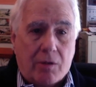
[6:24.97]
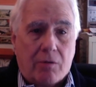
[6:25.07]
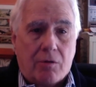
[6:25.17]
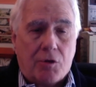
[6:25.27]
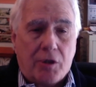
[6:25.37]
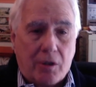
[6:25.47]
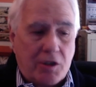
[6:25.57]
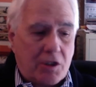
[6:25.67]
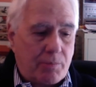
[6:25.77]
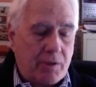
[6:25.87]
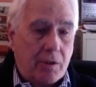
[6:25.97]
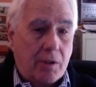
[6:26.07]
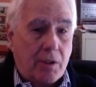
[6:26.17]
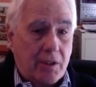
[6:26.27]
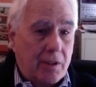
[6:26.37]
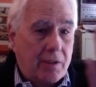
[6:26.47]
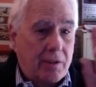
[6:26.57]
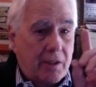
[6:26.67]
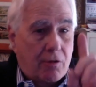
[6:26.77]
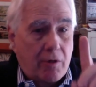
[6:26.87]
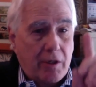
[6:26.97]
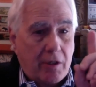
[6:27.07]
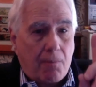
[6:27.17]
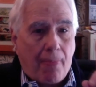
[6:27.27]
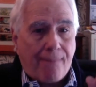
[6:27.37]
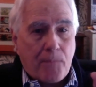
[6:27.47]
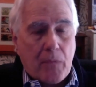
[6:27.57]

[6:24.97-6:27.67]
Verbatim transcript: But generally speaking, and I, I, I credit